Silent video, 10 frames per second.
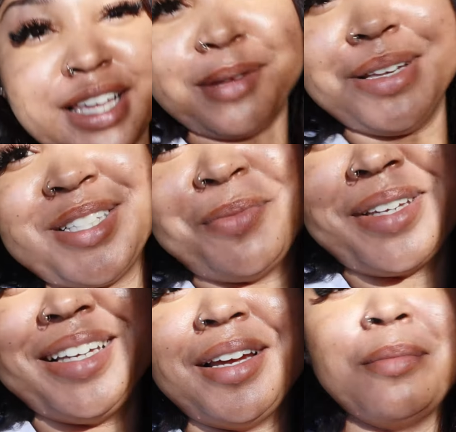they get messed up
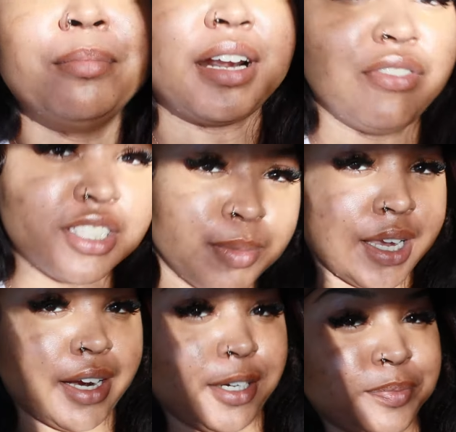again. But I fix my
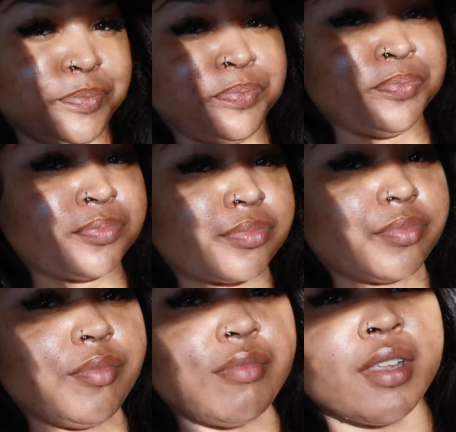hair,
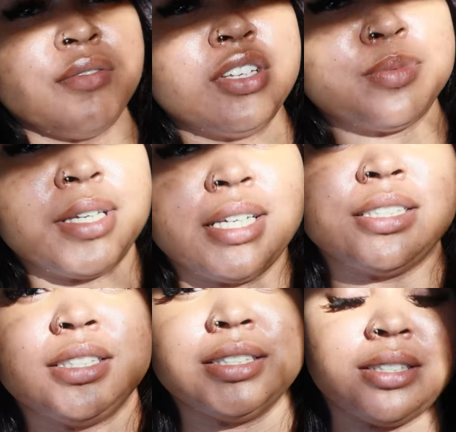fix my
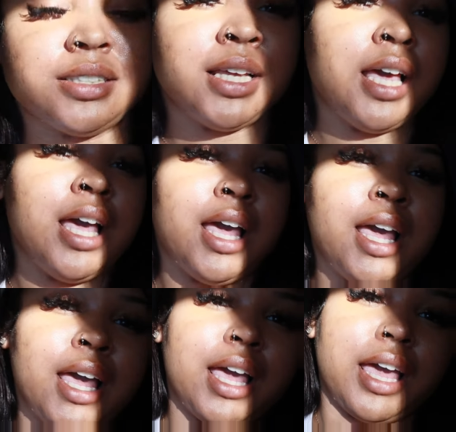edges,
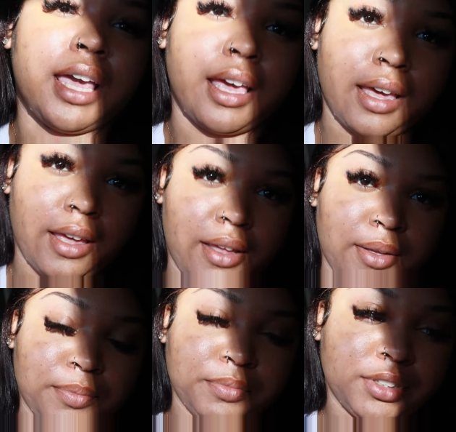and